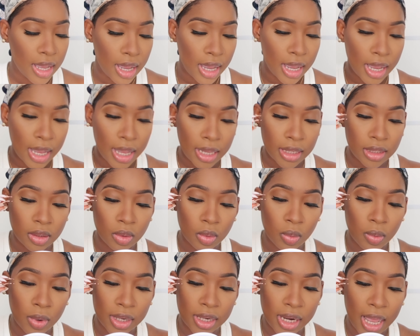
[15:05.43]
And
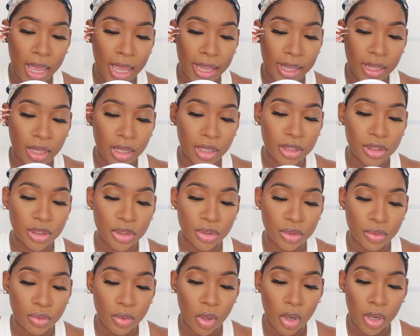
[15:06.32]
what I
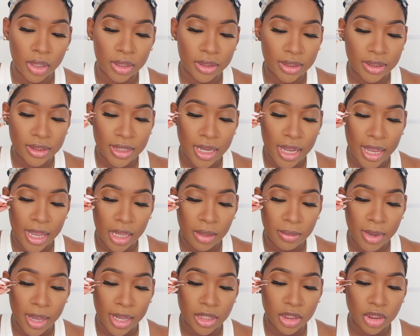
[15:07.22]
do all the
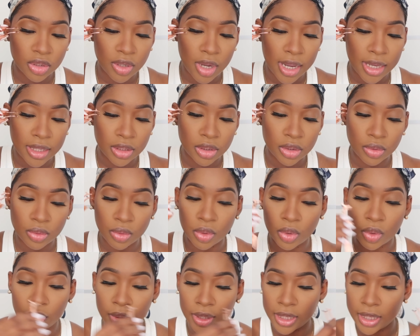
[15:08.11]
time, I try to
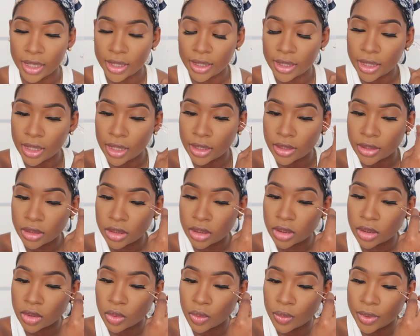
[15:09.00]
go in and
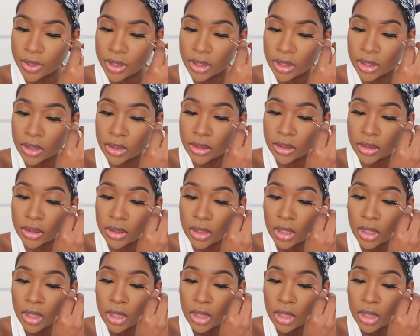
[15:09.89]
squeeze,